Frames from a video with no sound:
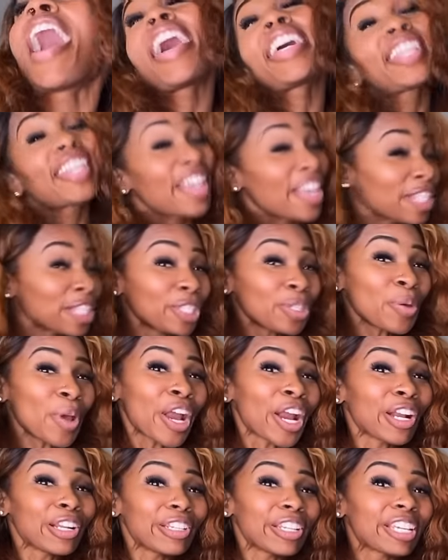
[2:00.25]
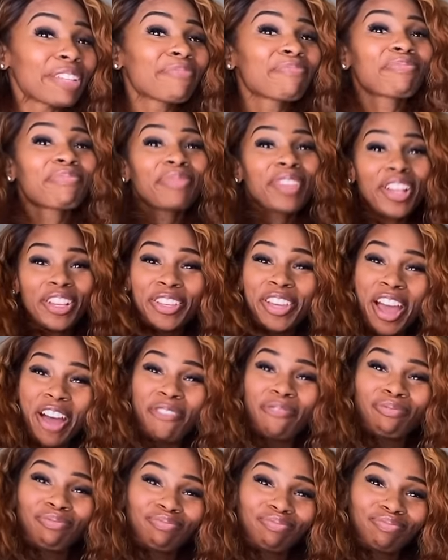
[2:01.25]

I guess you earned it. Here you go.